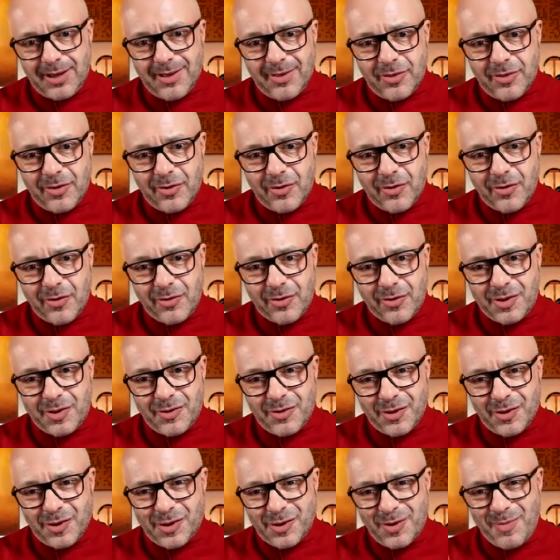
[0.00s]
There's
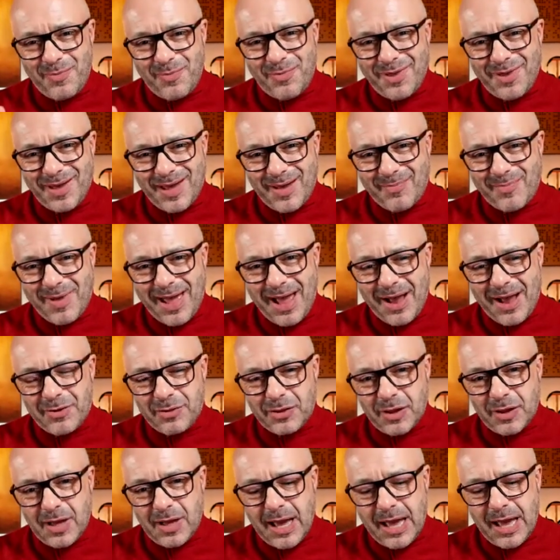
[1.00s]
something
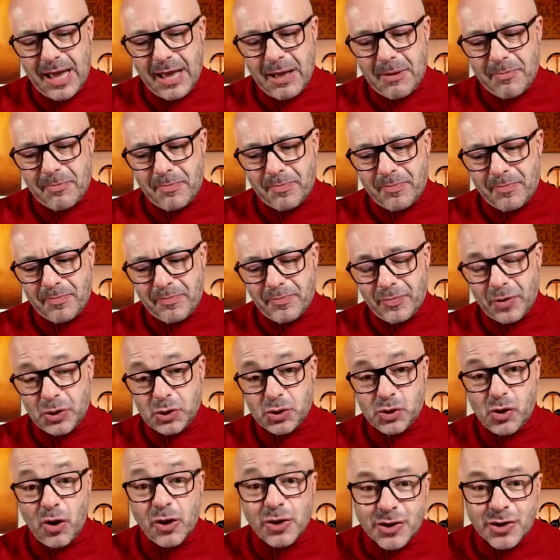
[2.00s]
about
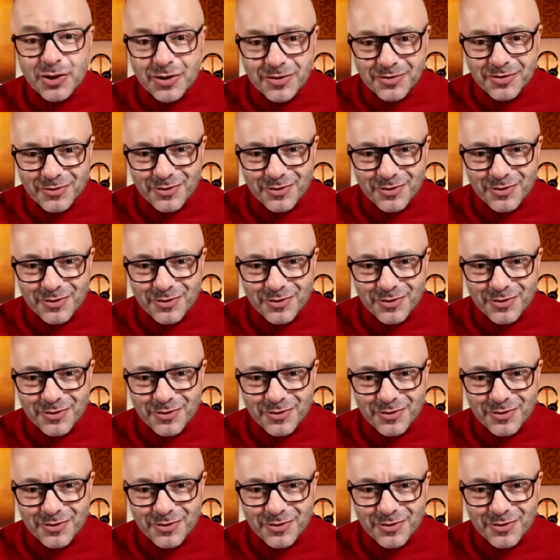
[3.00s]
trust.